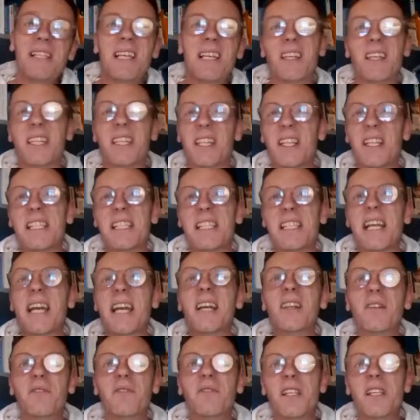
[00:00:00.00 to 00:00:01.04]
basically the
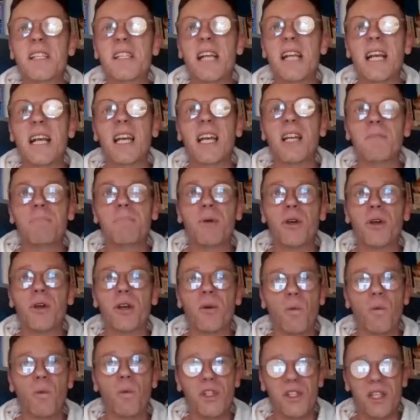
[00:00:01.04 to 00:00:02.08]
style of the second book
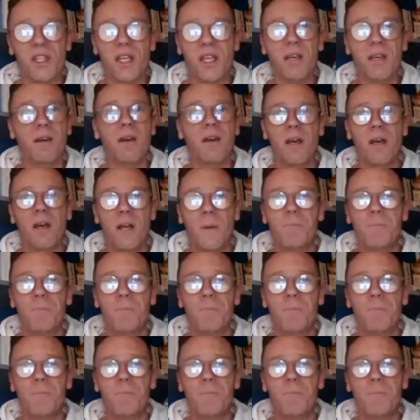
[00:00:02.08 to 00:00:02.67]
was to